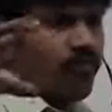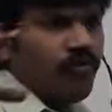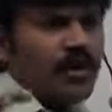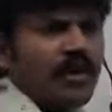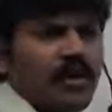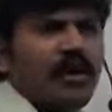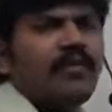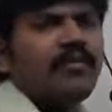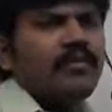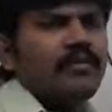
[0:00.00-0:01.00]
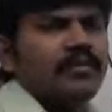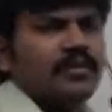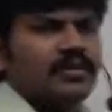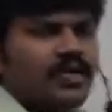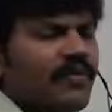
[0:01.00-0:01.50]
we have
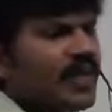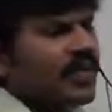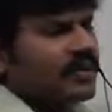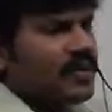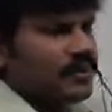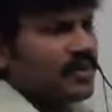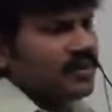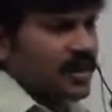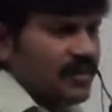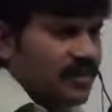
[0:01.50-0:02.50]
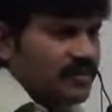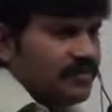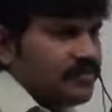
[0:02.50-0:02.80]
several exceptions are there.